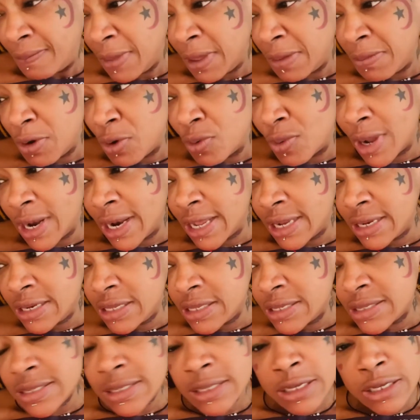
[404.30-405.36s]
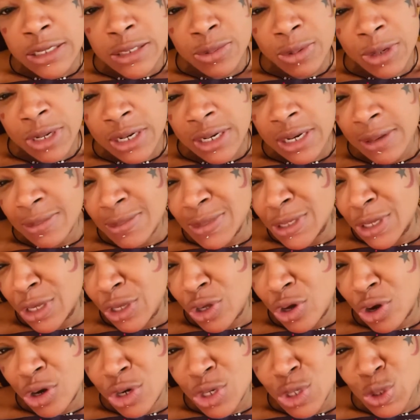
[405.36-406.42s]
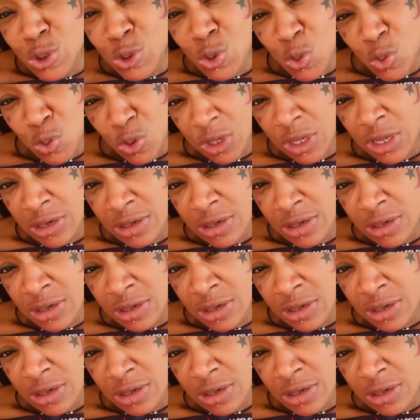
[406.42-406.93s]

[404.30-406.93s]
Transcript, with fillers: Maybe one of these days when them say you're so